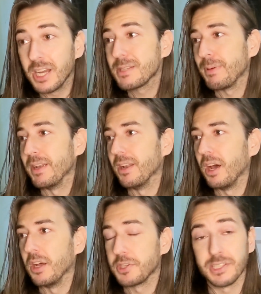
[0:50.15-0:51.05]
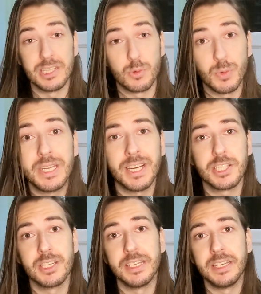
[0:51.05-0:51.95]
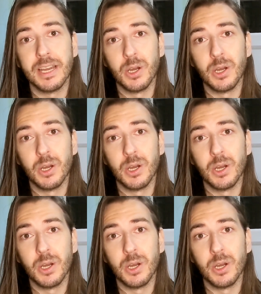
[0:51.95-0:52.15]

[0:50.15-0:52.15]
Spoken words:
I spent just this week actually